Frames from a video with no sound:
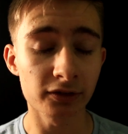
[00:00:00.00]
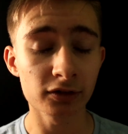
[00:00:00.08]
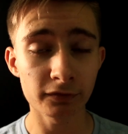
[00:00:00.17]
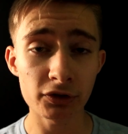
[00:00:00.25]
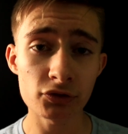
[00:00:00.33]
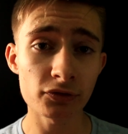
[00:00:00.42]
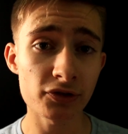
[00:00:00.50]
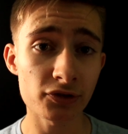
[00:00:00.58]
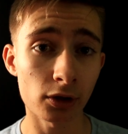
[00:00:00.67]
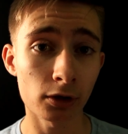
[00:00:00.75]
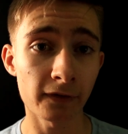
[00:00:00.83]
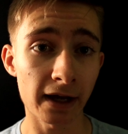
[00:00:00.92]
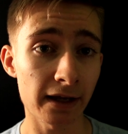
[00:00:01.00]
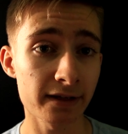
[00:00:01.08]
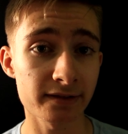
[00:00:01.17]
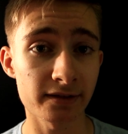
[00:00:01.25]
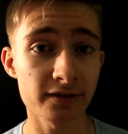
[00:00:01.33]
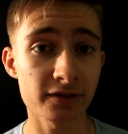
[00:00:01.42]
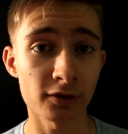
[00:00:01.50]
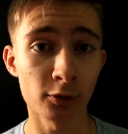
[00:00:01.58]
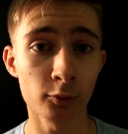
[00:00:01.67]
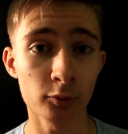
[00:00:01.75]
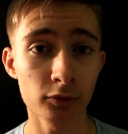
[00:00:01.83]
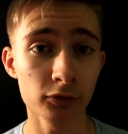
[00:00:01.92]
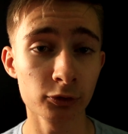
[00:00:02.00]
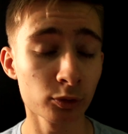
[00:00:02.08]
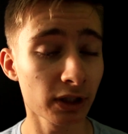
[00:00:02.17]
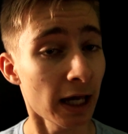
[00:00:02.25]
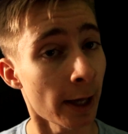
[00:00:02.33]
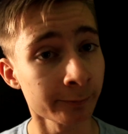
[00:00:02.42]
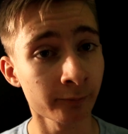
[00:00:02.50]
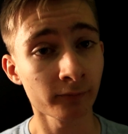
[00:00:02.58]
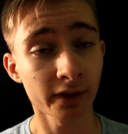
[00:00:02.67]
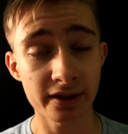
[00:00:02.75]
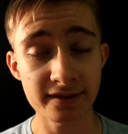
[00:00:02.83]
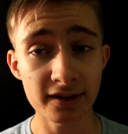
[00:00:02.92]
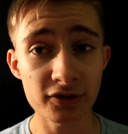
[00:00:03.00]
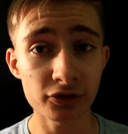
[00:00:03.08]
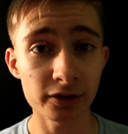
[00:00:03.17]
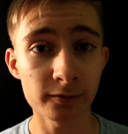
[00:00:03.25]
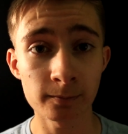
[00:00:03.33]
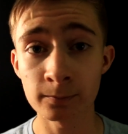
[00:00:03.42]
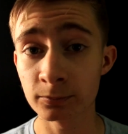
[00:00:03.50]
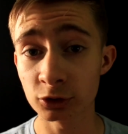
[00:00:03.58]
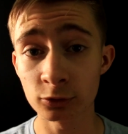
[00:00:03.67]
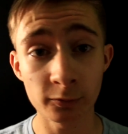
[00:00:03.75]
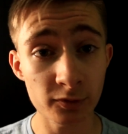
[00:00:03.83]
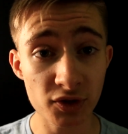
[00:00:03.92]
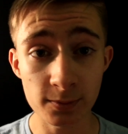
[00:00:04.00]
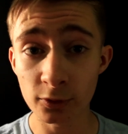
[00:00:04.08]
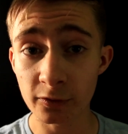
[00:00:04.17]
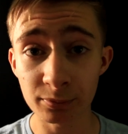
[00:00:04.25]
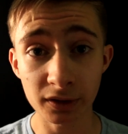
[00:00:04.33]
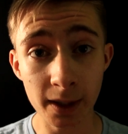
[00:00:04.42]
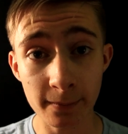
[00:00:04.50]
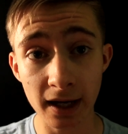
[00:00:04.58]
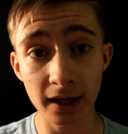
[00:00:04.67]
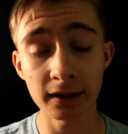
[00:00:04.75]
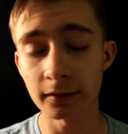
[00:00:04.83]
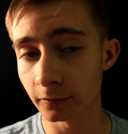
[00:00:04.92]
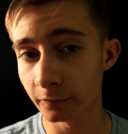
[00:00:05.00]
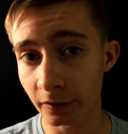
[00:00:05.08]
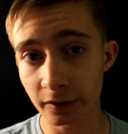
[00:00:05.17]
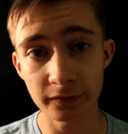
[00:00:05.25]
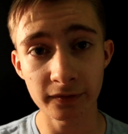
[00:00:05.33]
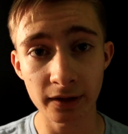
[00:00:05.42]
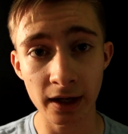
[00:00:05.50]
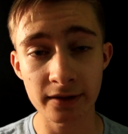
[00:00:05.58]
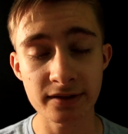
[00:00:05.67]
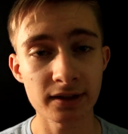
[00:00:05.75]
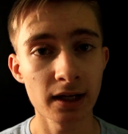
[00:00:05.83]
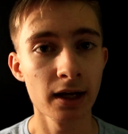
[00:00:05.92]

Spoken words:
Davinci Resolve has this so you can essentially do smooth playback very fast.